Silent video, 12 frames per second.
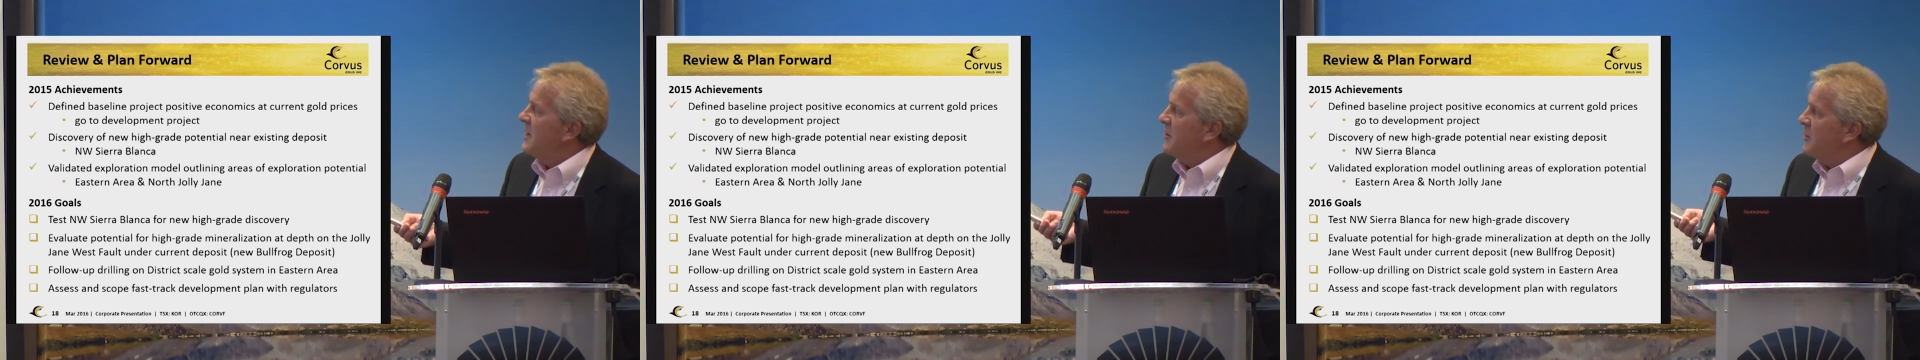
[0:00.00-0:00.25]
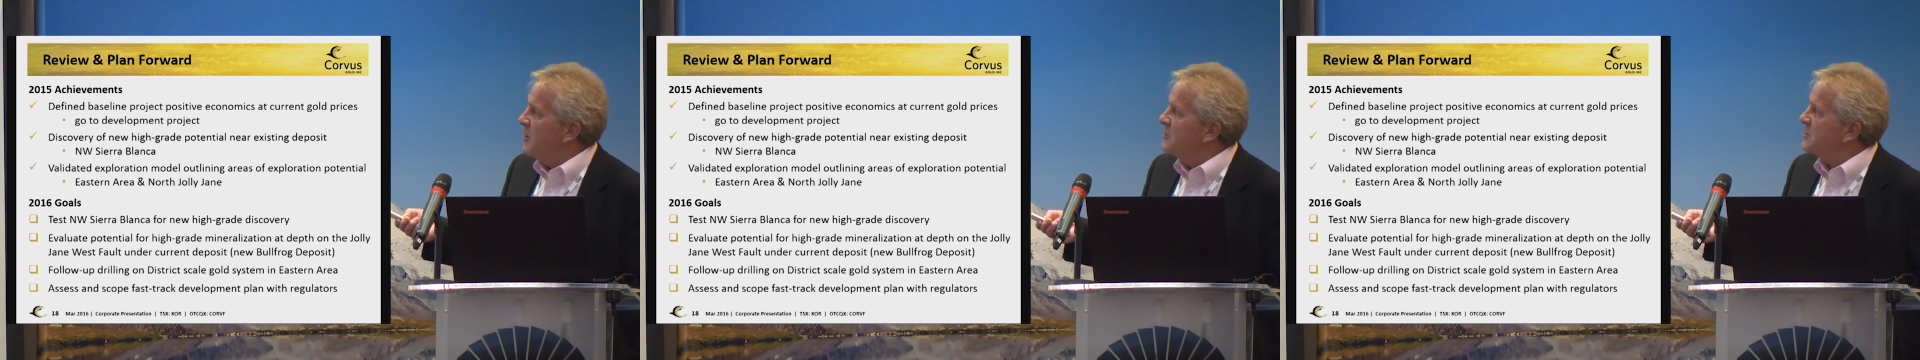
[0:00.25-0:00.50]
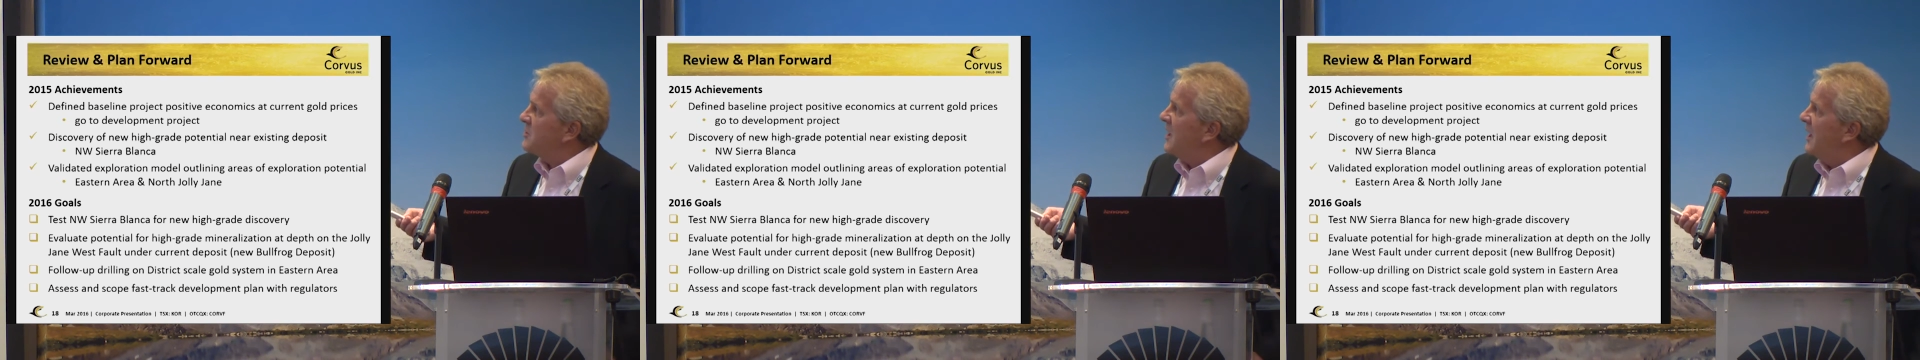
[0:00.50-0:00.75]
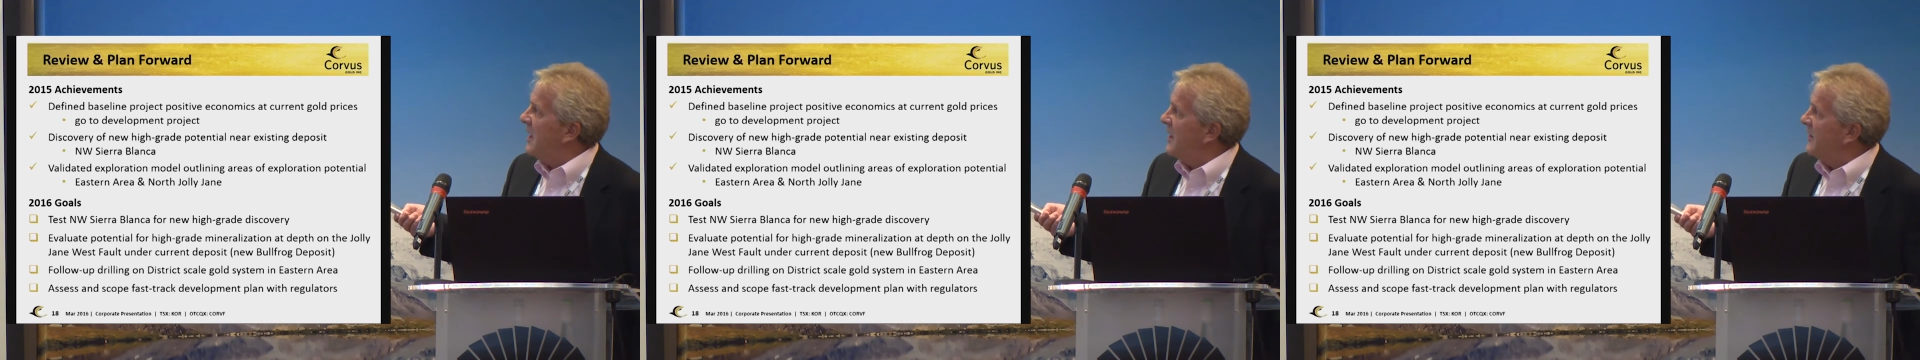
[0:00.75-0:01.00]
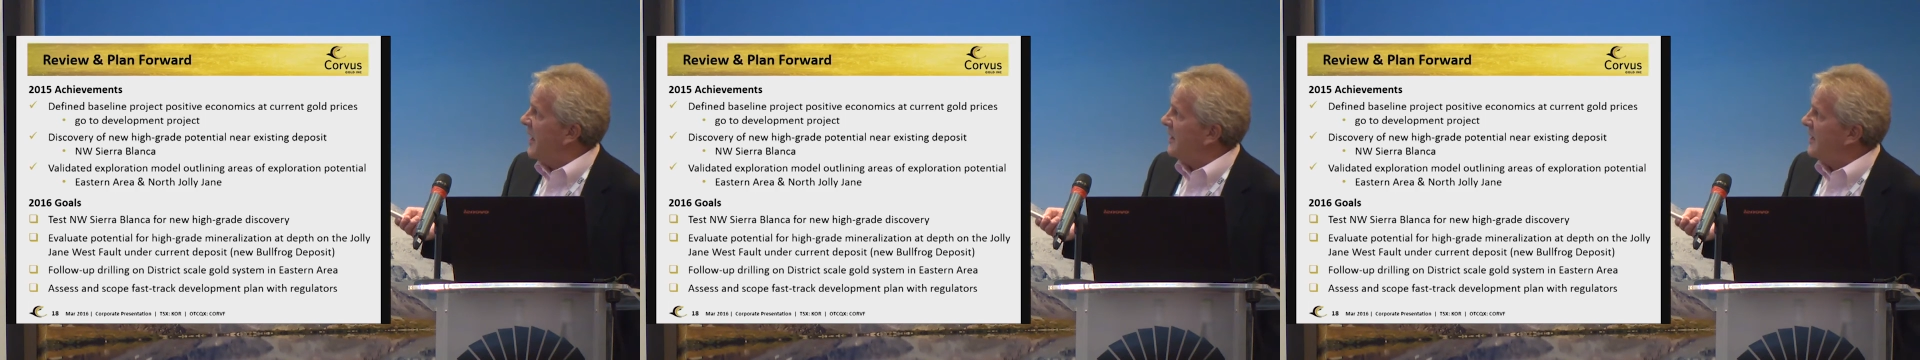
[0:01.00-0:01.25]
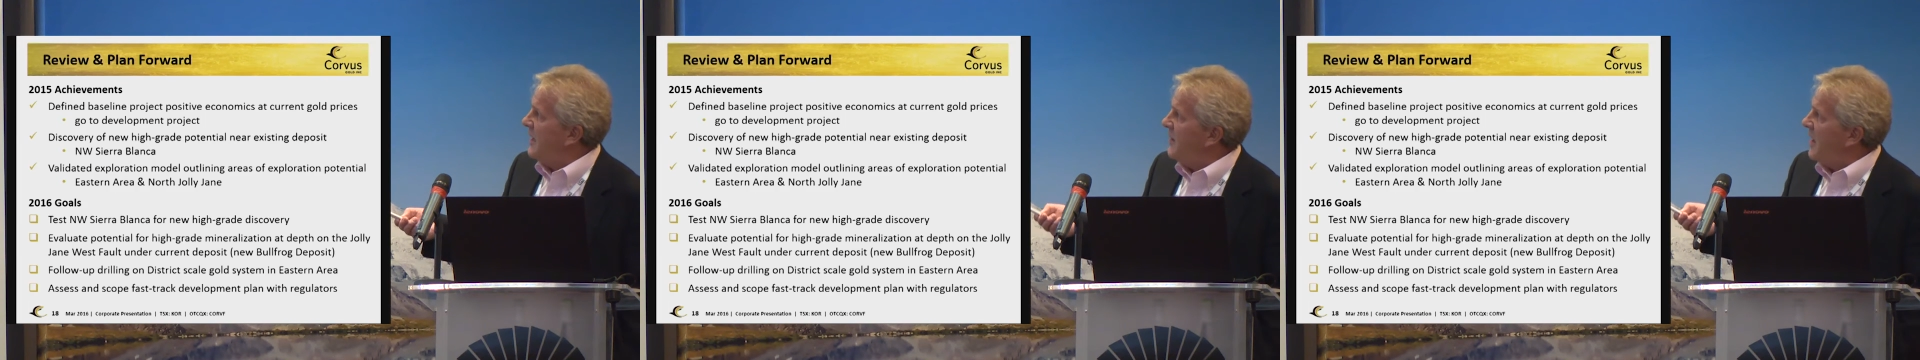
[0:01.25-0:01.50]
That
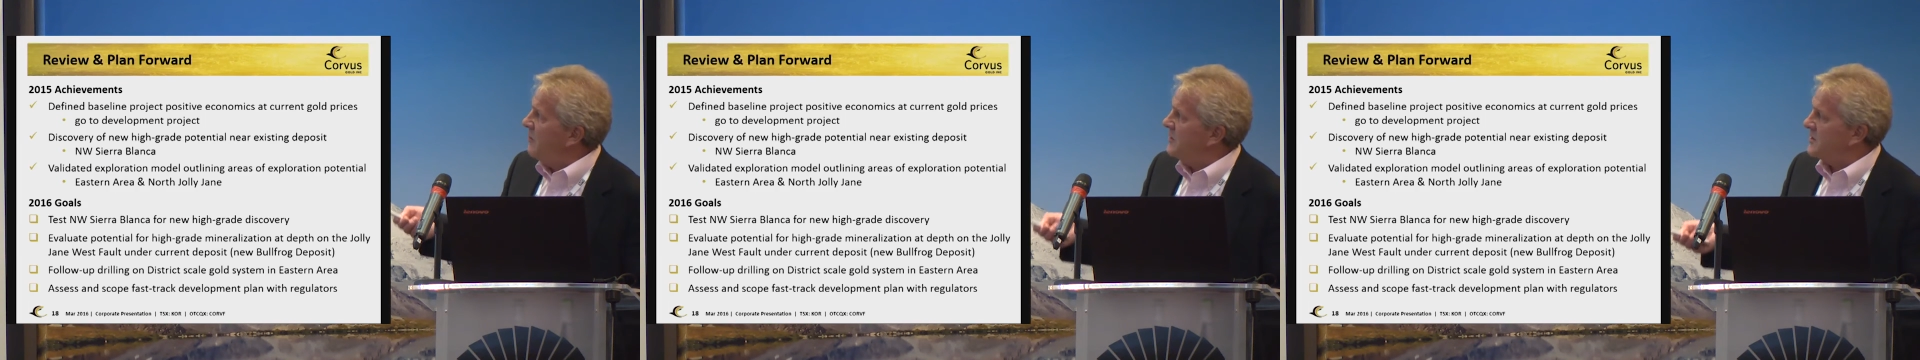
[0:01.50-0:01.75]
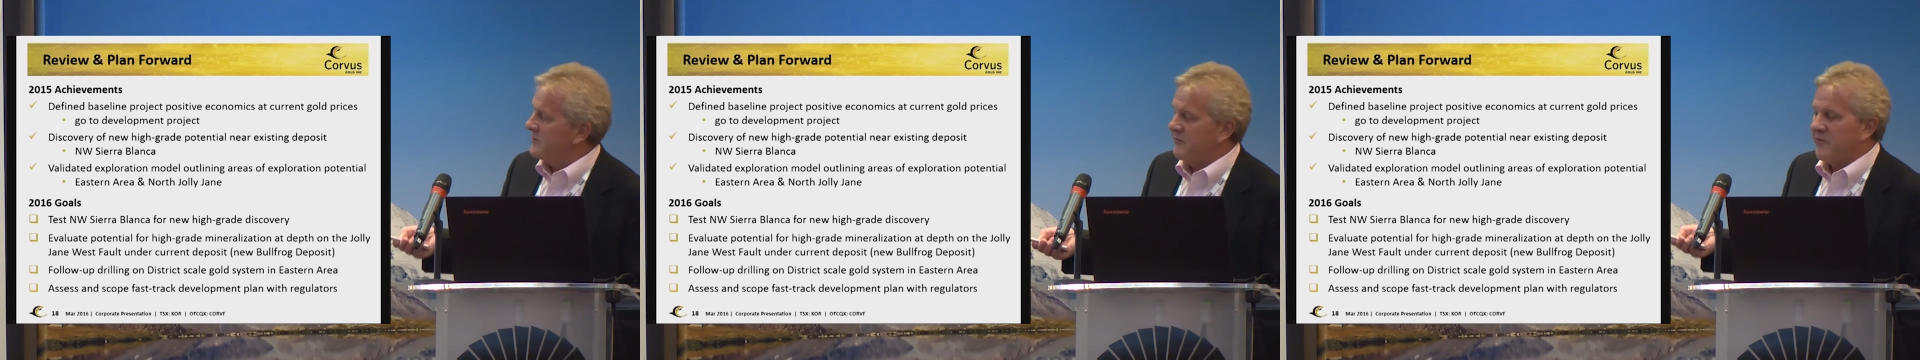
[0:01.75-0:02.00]
came out with some